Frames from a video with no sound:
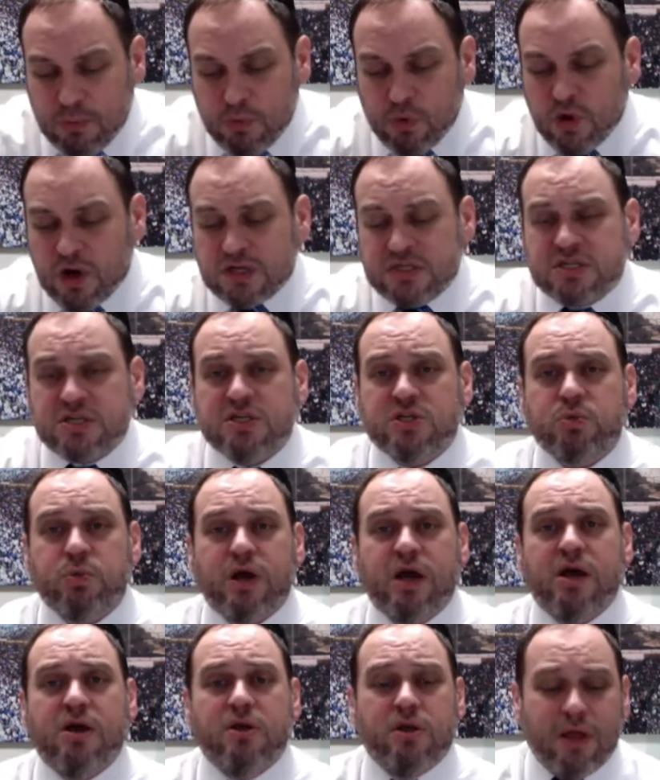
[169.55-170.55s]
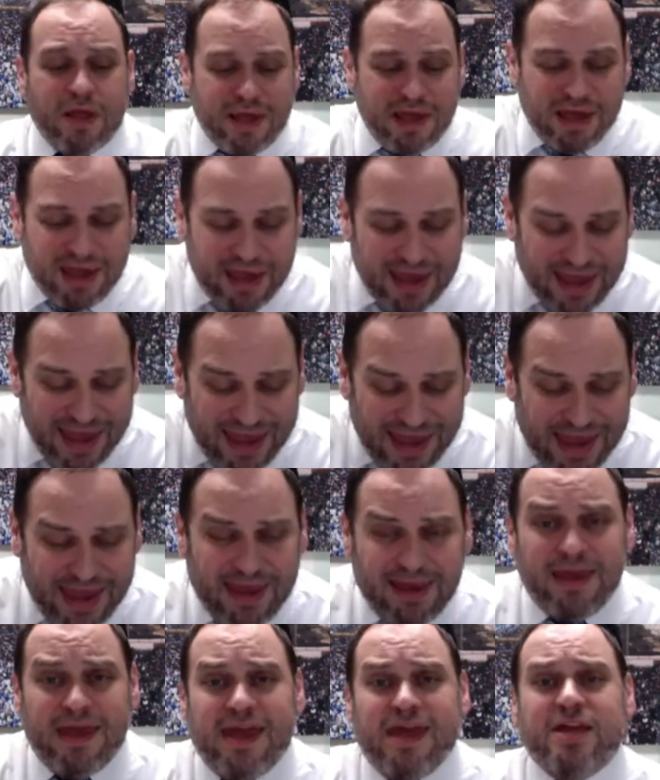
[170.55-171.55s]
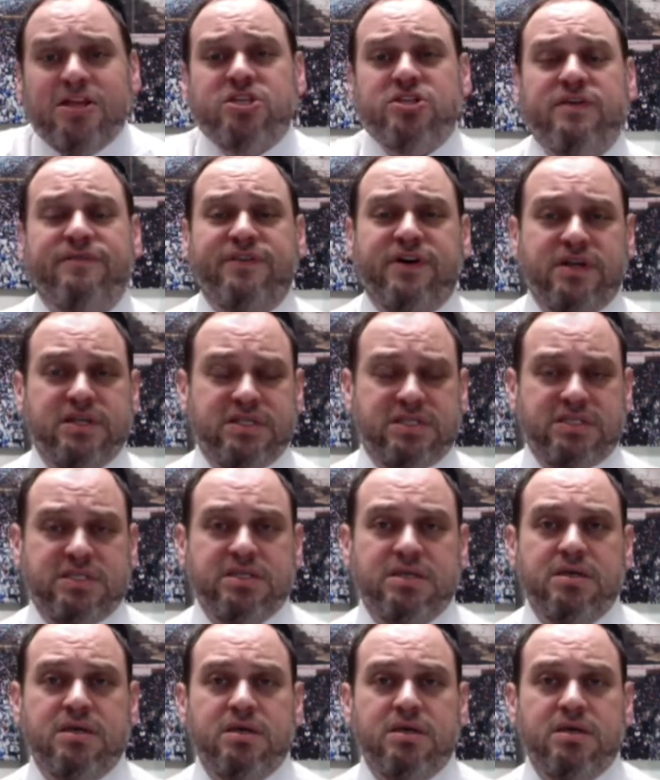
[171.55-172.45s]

wants to dwell in each of us.